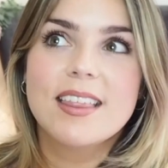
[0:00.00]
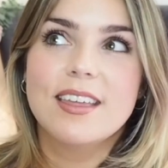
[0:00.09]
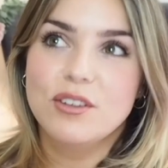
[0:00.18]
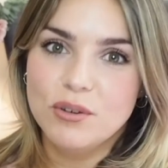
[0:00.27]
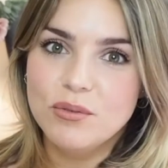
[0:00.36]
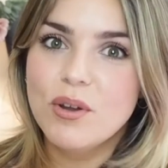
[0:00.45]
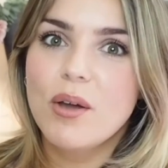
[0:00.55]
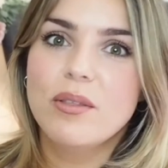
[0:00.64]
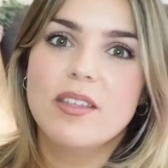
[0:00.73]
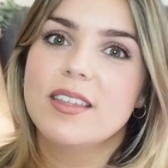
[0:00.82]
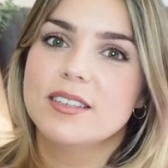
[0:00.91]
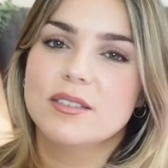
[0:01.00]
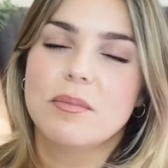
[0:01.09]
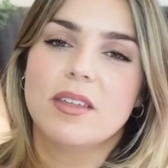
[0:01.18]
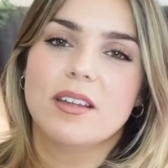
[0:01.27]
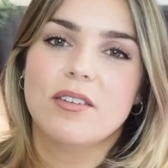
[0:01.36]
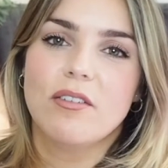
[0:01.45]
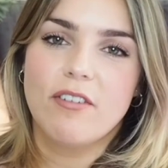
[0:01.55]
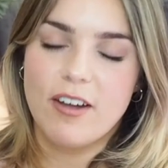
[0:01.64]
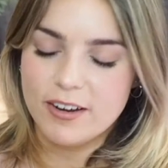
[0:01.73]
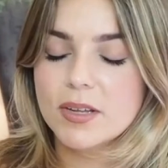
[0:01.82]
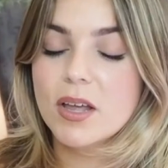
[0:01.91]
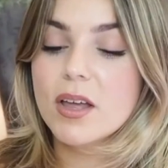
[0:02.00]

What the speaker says: then you know that there's something not right.